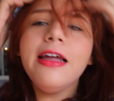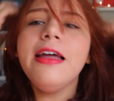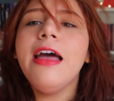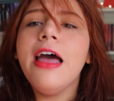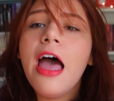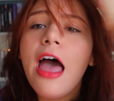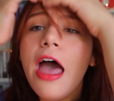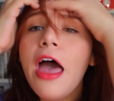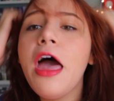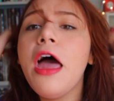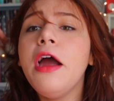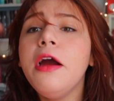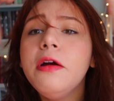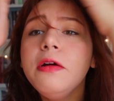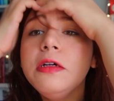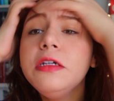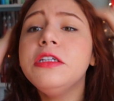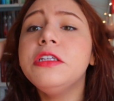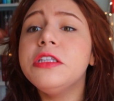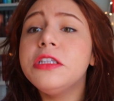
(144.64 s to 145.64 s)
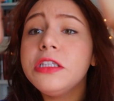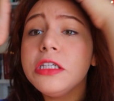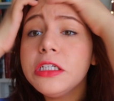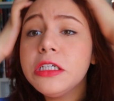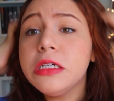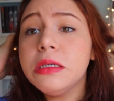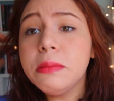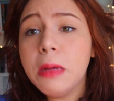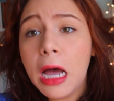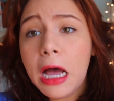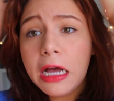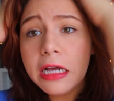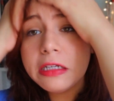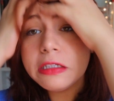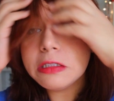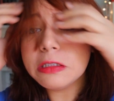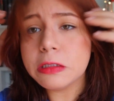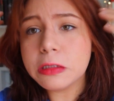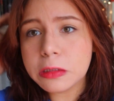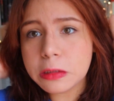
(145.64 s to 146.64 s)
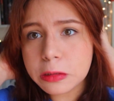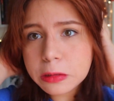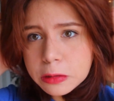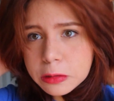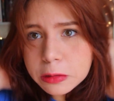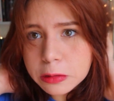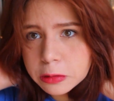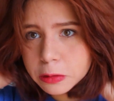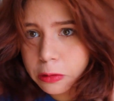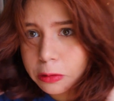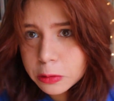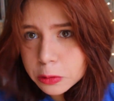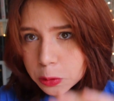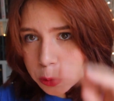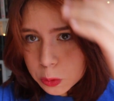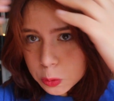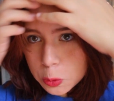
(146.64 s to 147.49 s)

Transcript: hair is such a mess.